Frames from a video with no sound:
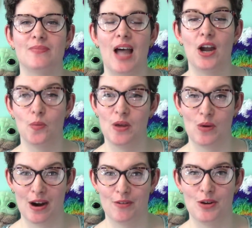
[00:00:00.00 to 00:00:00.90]
I hope that
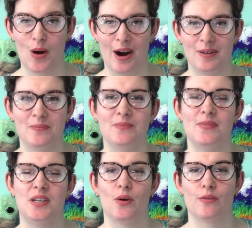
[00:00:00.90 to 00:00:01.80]
wherever you are
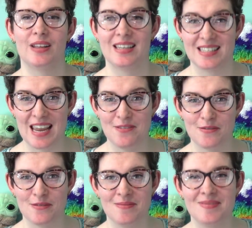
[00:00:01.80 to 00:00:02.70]
feeling safe
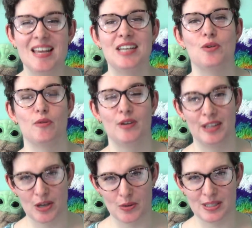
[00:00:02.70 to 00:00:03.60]
and you are feeling
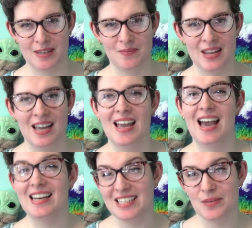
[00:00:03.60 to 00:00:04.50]
cozy.
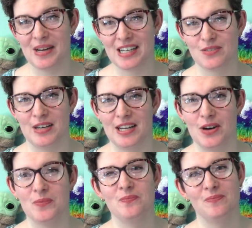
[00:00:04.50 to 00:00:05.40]
And until my next
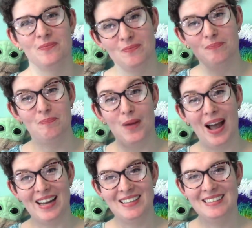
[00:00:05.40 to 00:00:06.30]
video, bye.